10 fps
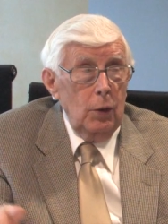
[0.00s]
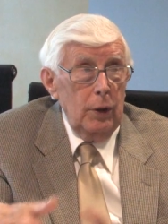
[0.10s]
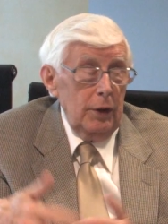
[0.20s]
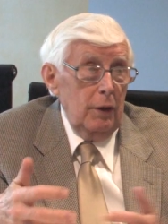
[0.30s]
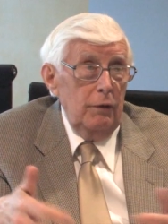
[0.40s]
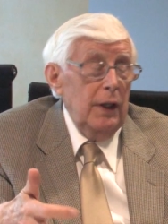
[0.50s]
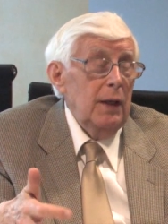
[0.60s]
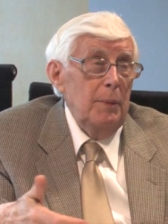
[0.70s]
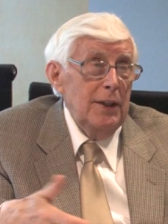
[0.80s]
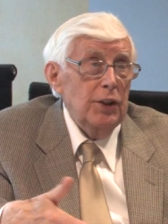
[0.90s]
where there's
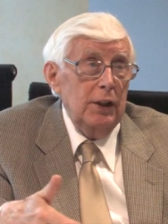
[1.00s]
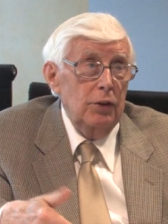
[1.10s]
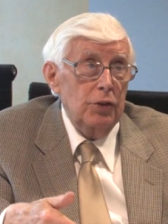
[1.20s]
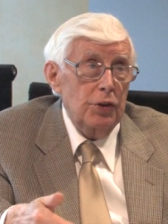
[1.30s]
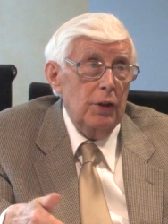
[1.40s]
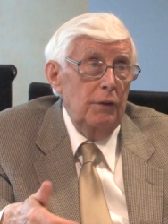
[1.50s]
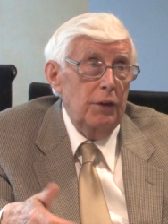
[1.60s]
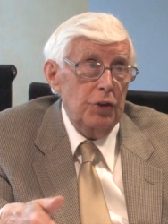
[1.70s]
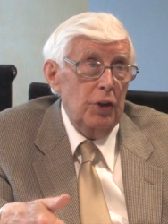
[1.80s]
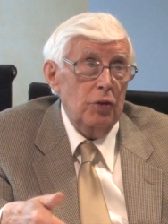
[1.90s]
very basic
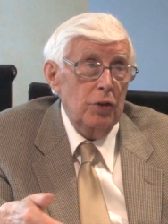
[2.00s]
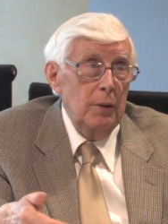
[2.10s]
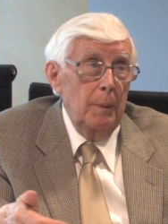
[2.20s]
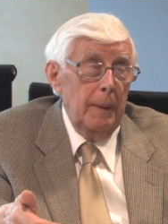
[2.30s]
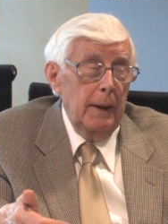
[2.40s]
infrastructure.